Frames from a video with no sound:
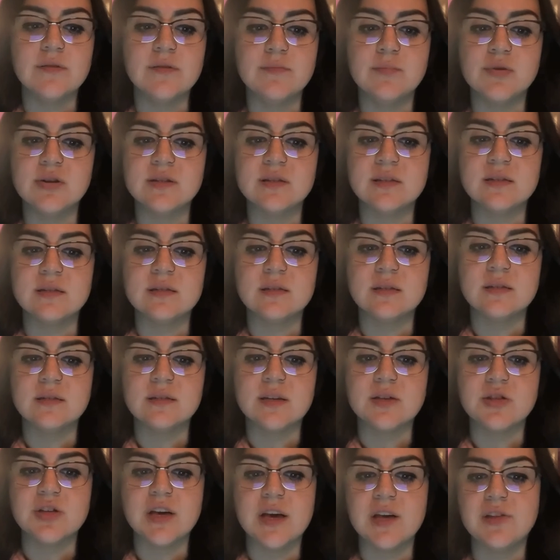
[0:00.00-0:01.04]
of persistence
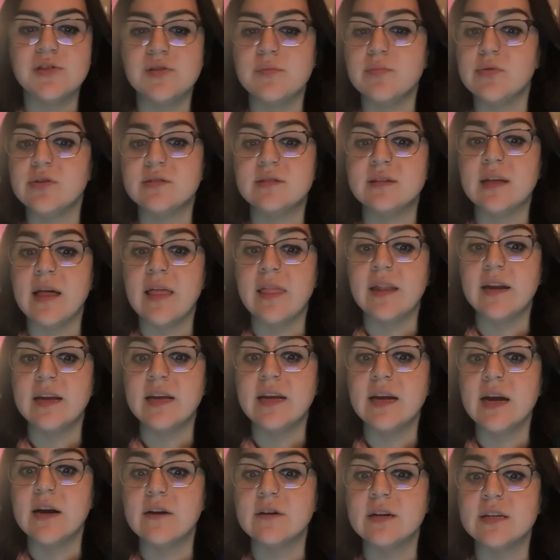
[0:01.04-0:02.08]
and change in
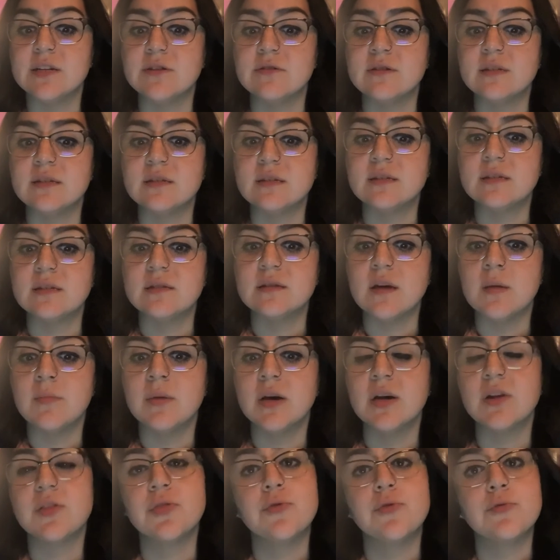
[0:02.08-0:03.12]
personality characteristics
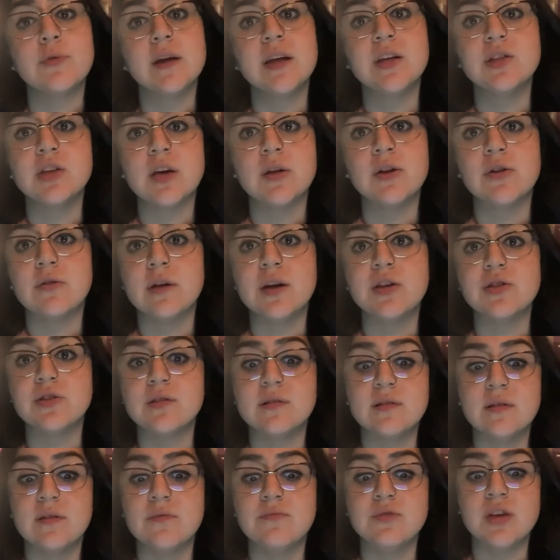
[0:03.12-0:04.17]
among 3
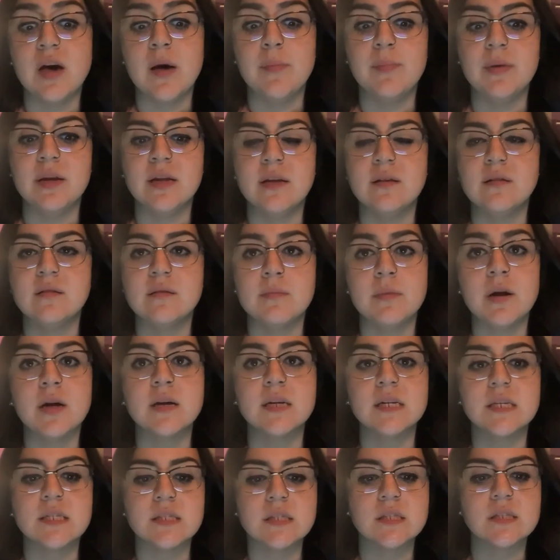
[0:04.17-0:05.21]
generations of Japanese
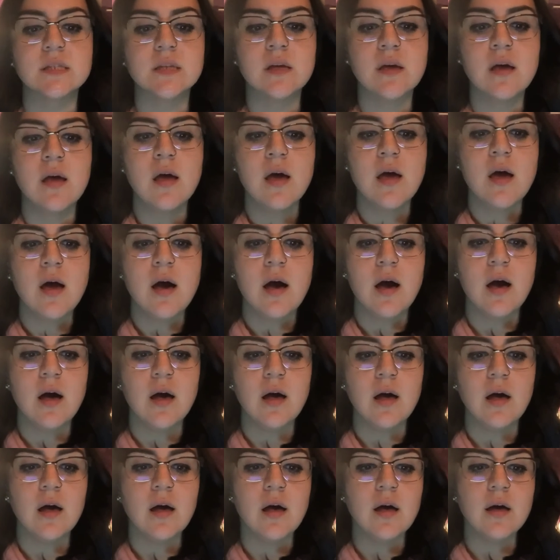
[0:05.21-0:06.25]
Americans.
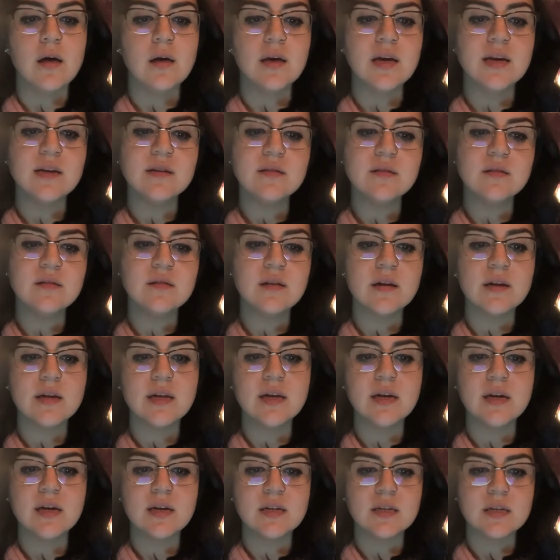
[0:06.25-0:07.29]
His
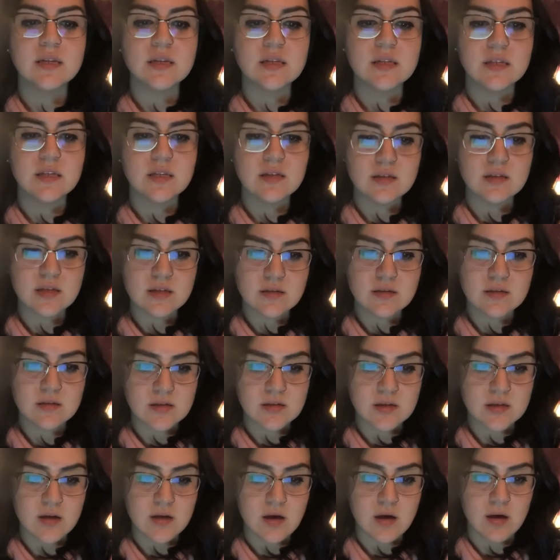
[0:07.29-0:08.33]
study
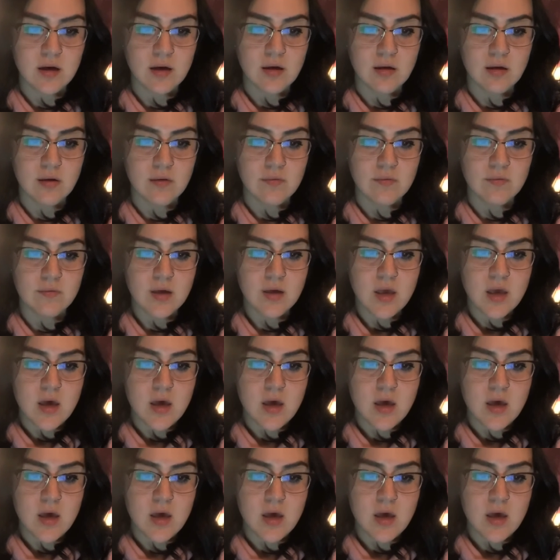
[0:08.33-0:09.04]
consisted of